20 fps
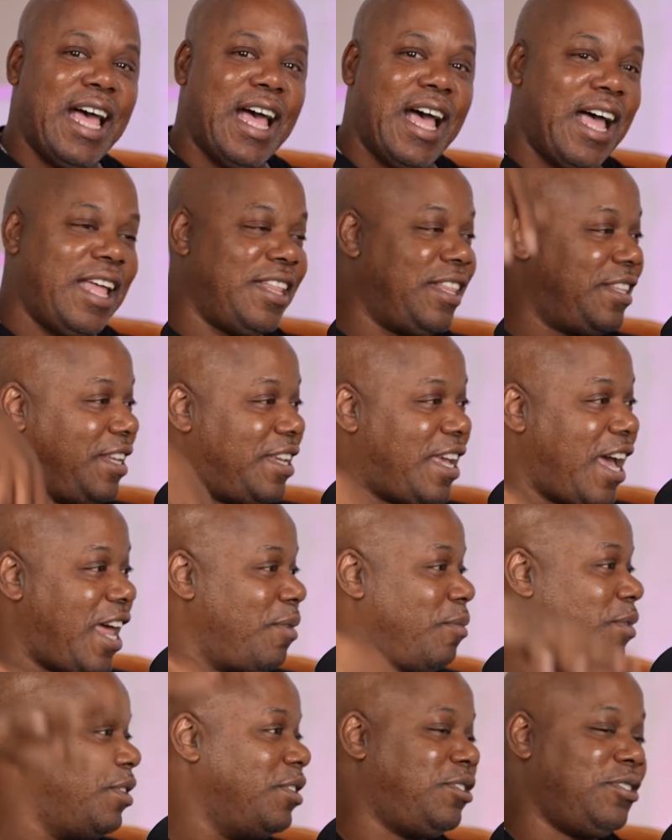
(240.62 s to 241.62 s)
I got
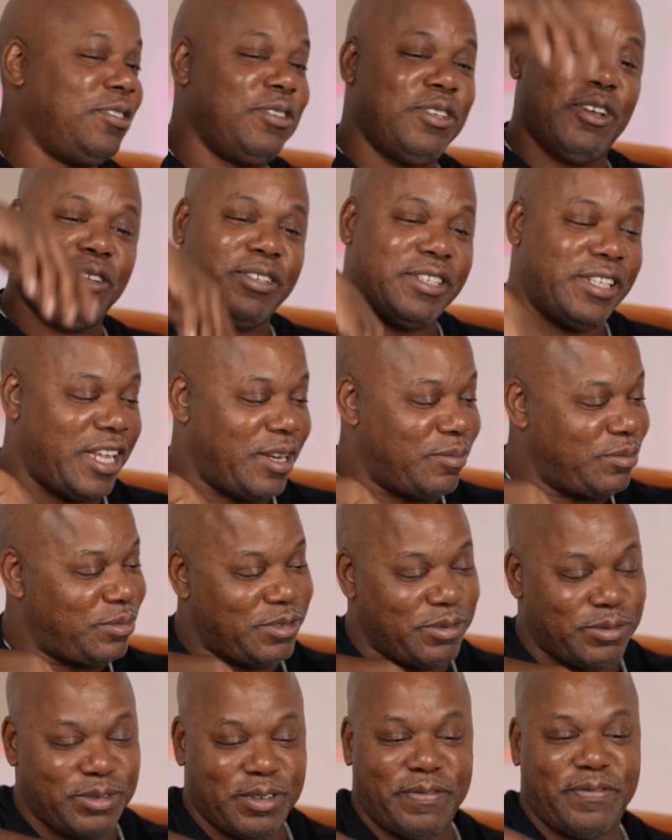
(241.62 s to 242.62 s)
him in the studio, let him
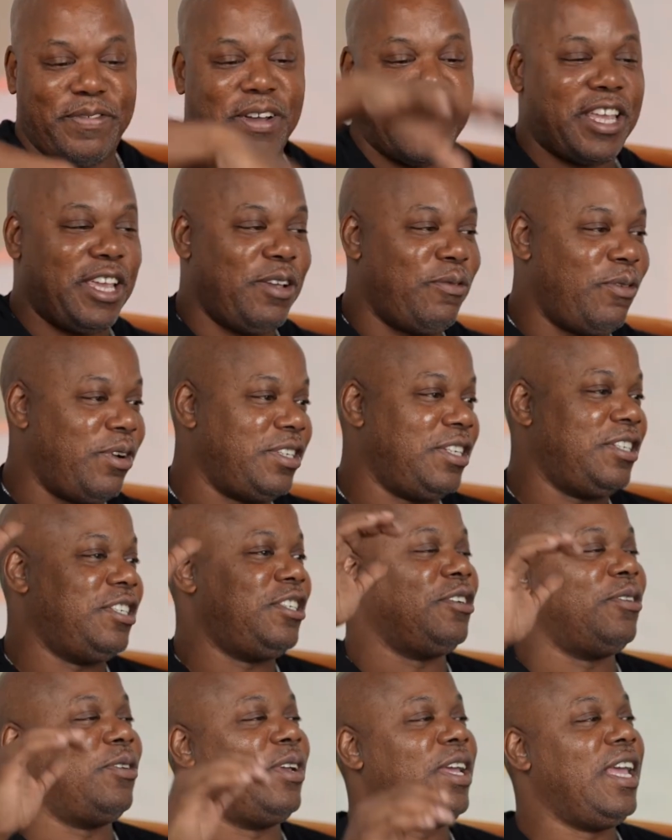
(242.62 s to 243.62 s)
do what the fuck he wanted to
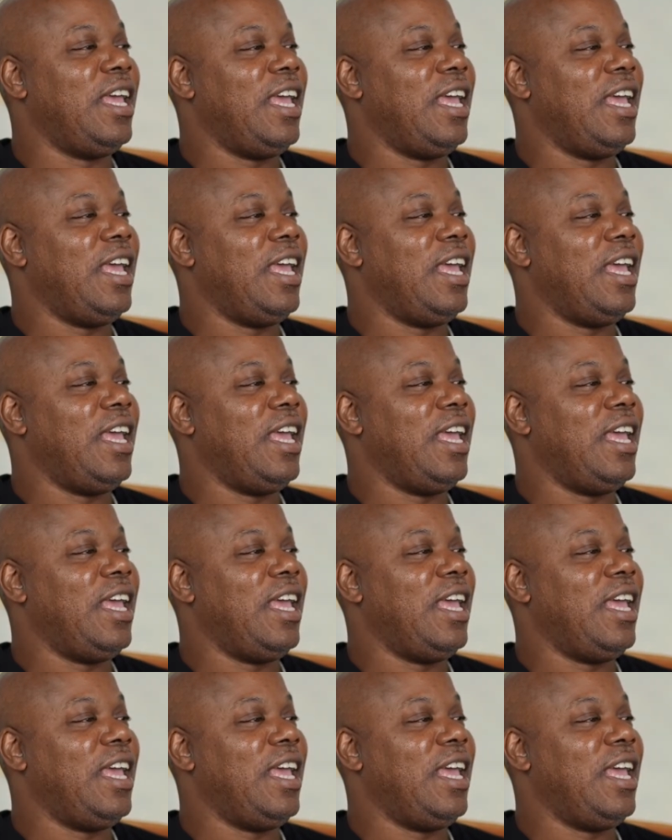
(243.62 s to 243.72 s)
do.